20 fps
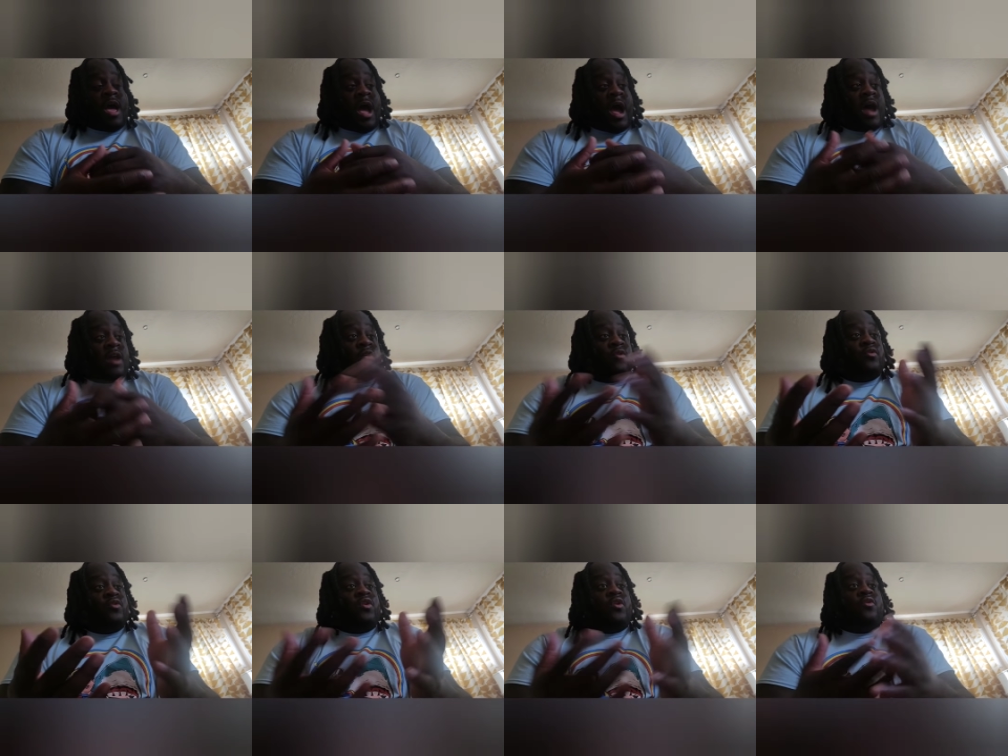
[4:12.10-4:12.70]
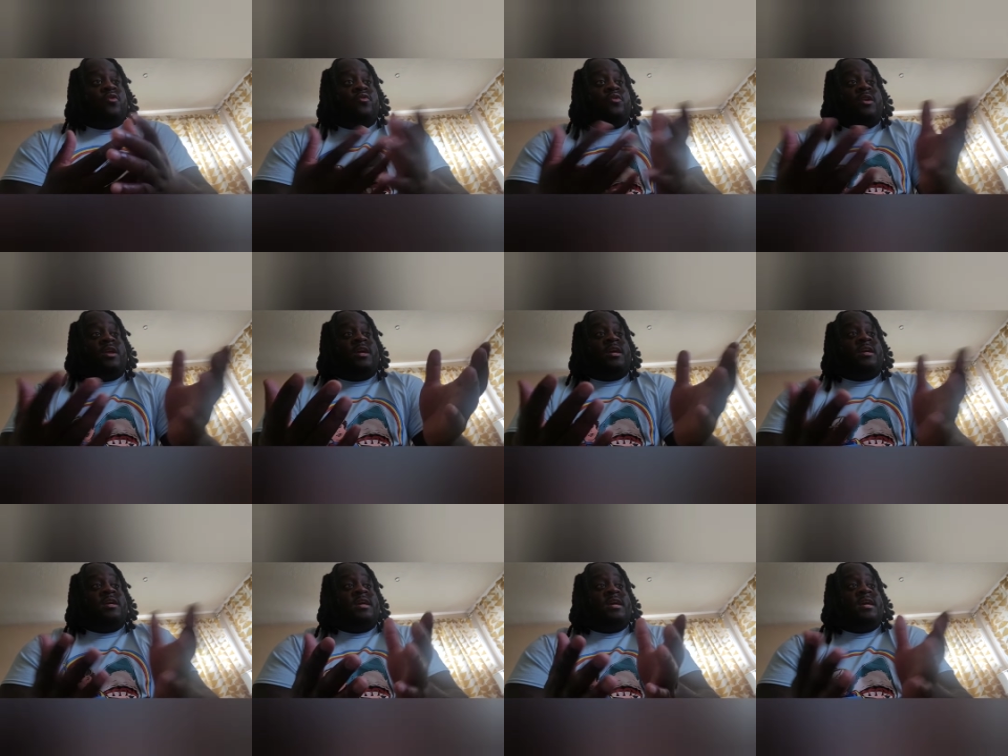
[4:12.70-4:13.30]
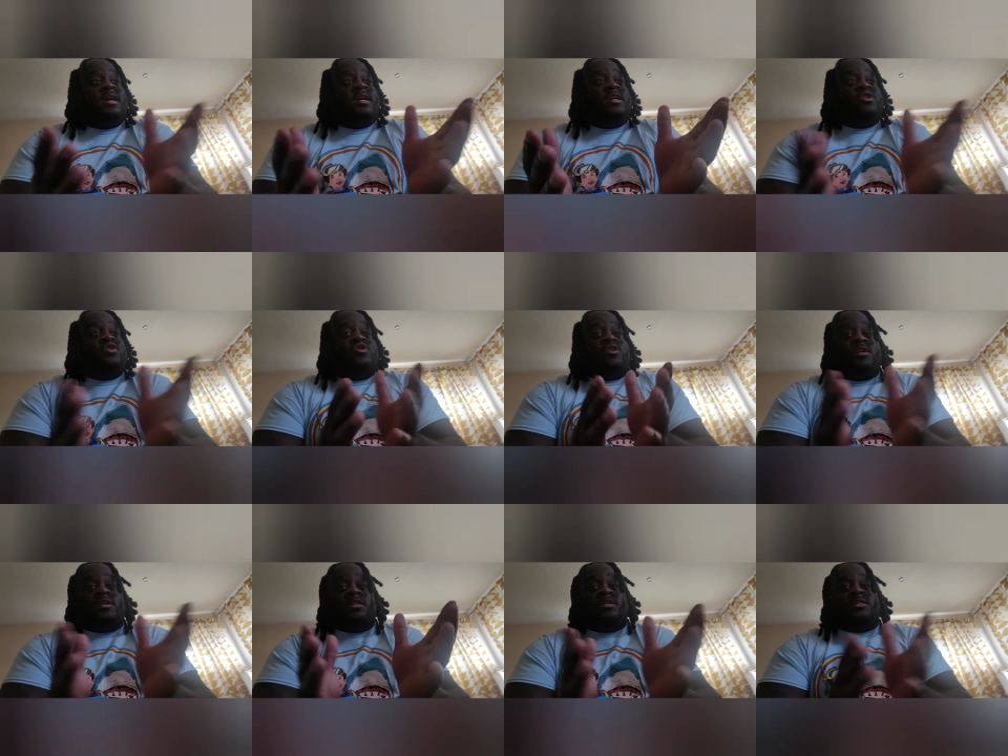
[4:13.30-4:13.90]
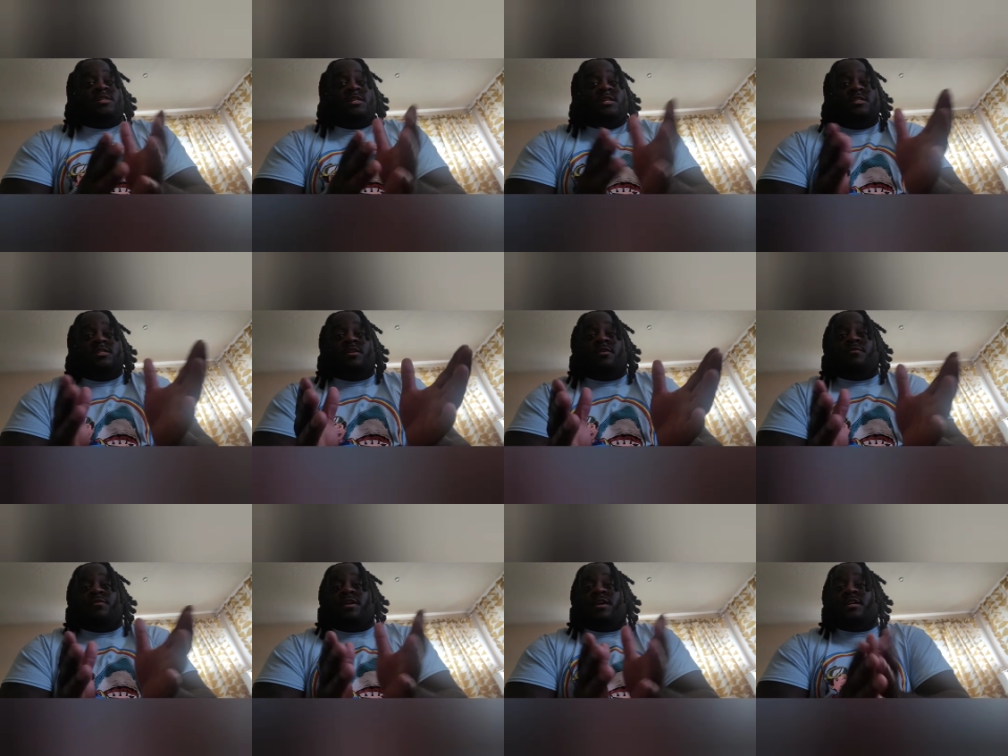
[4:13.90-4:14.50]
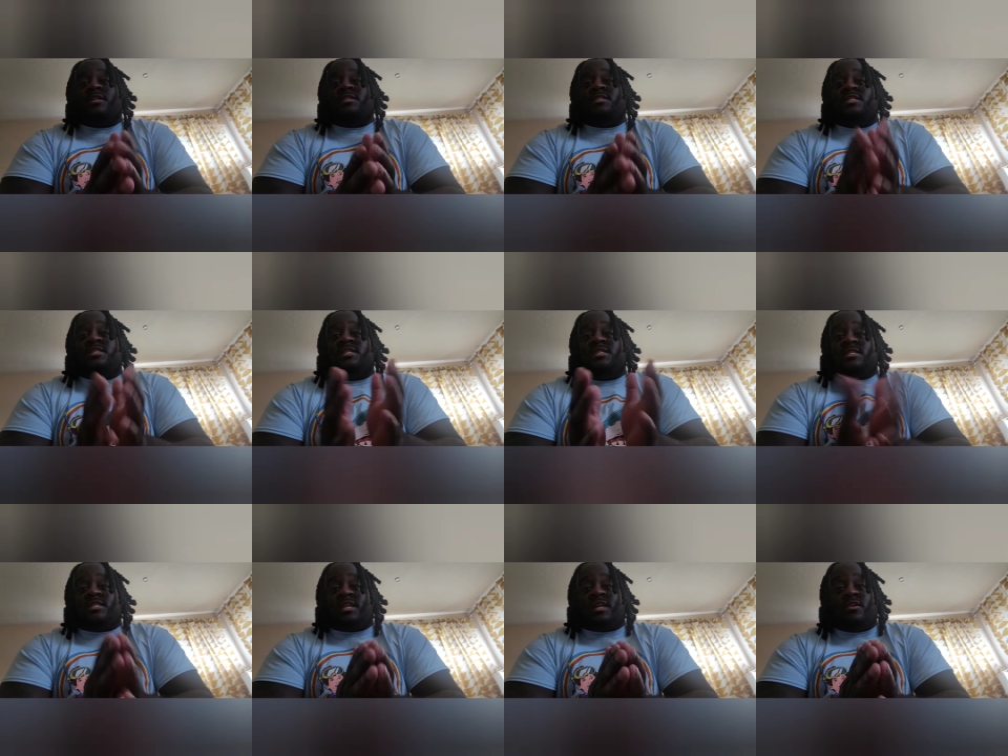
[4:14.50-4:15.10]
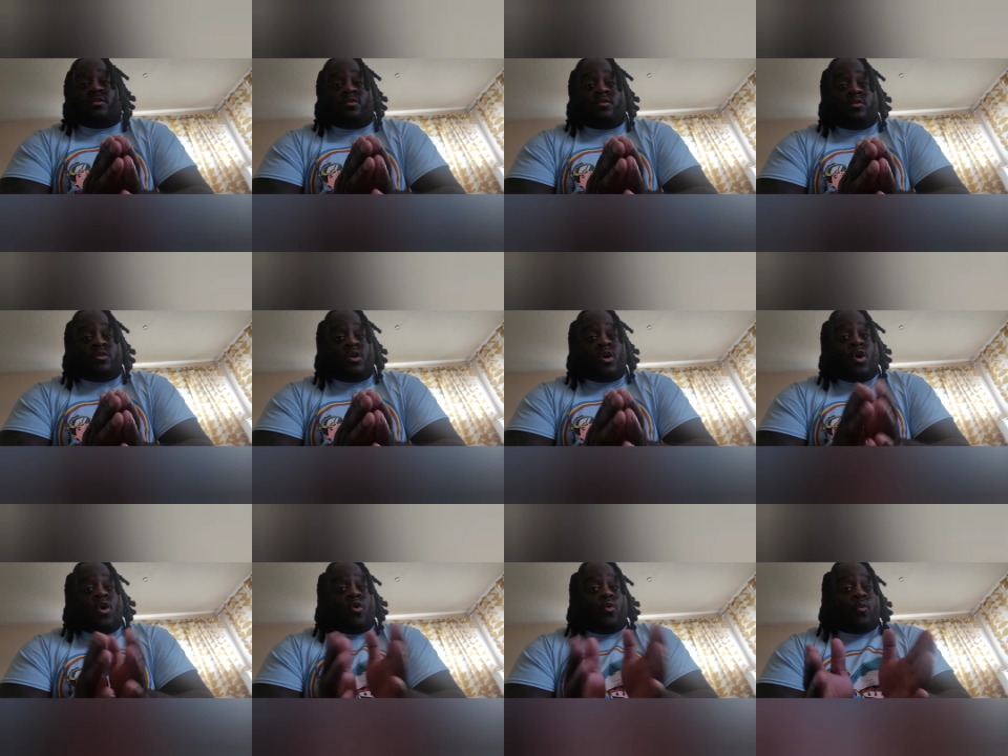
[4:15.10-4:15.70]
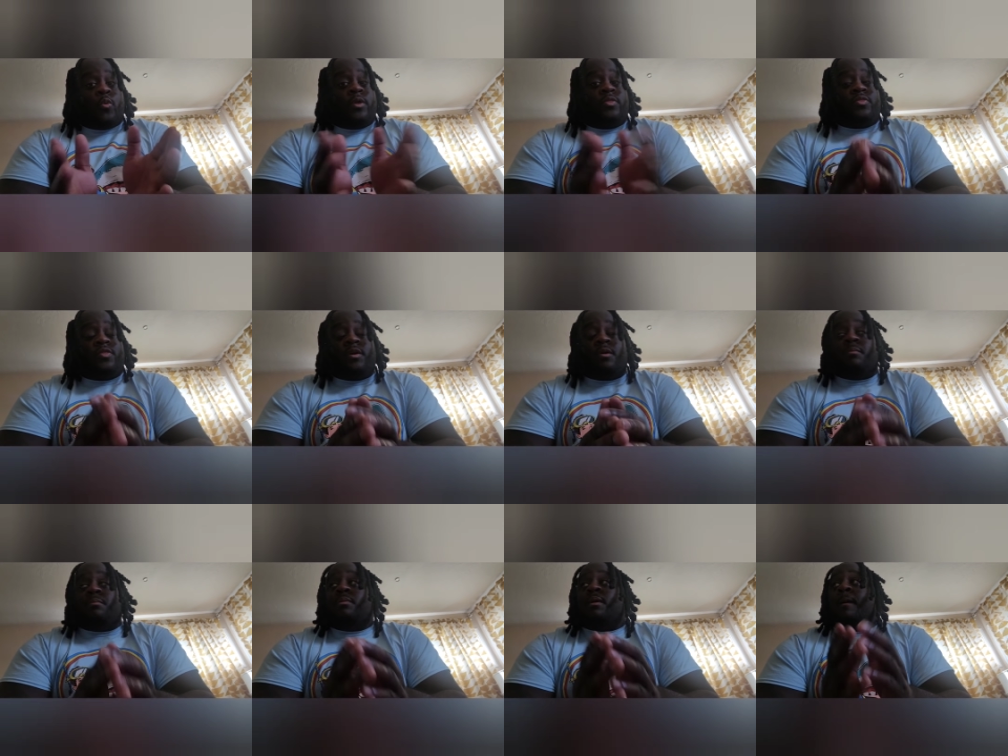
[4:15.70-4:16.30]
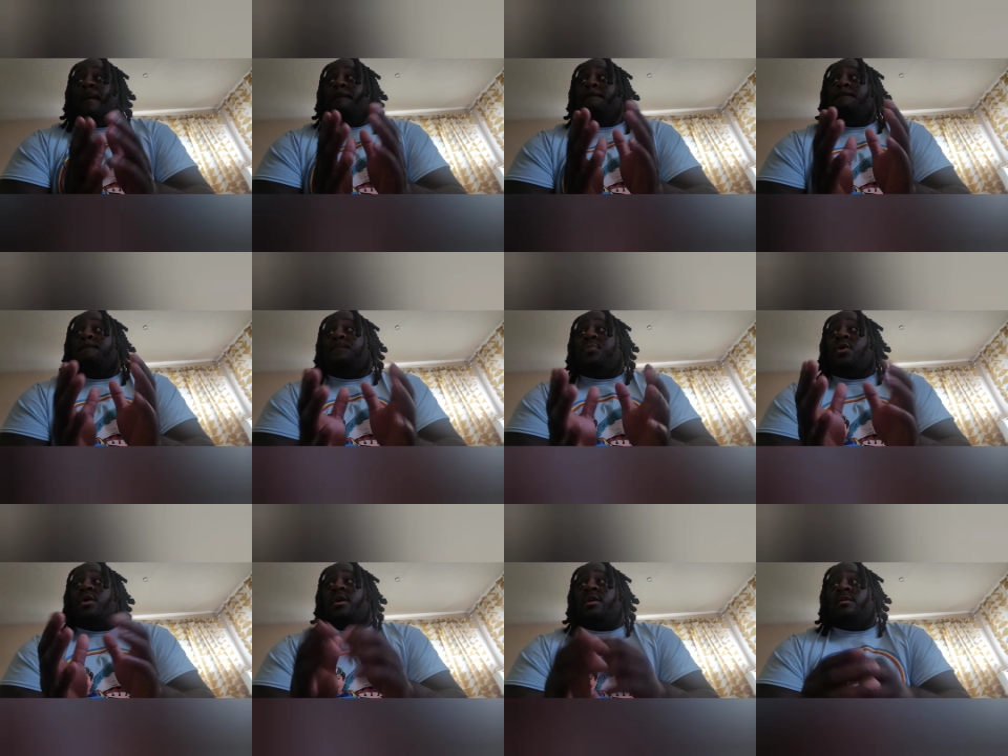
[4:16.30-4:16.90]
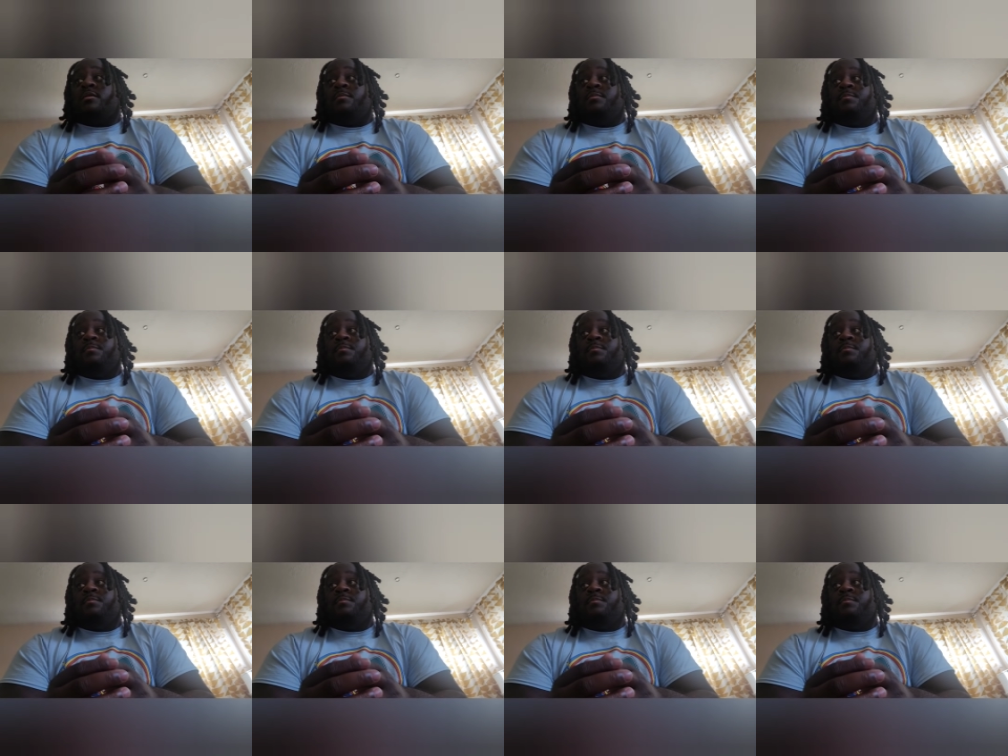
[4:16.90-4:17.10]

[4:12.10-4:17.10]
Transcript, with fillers: I don't know the intricacies of his deal with them, but